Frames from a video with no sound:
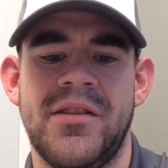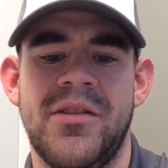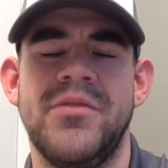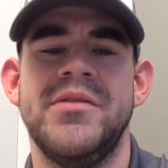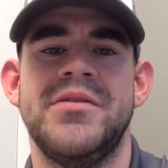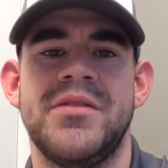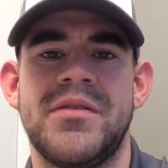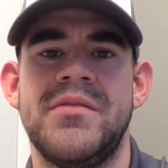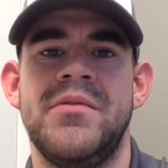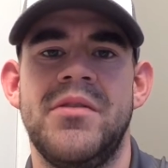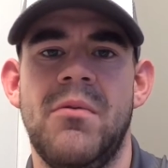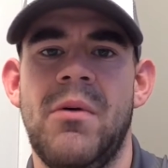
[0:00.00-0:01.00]
You
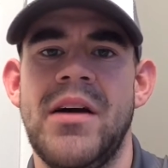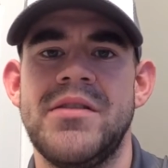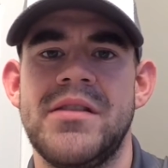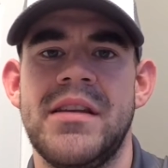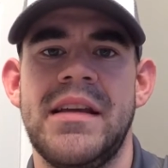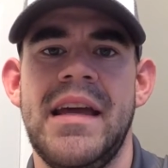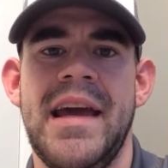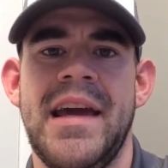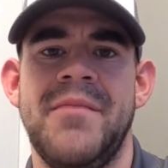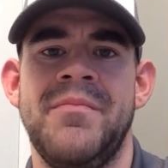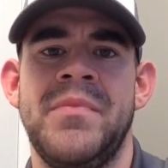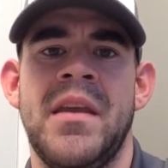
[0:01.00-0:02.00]
watch the
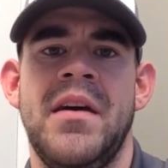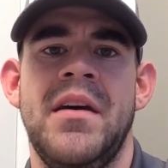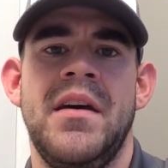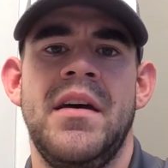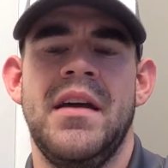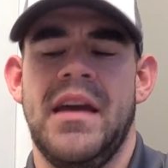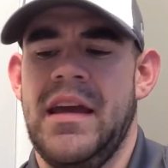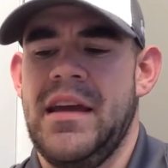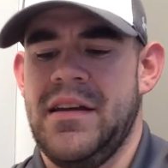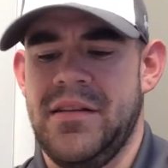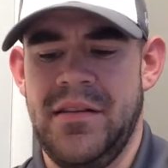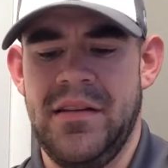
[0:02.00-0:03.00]
game
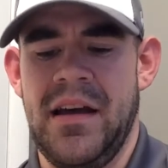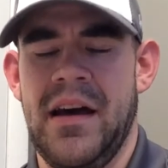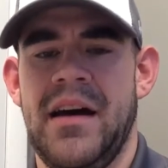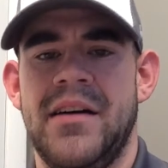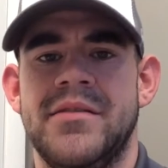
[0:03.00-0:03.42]
and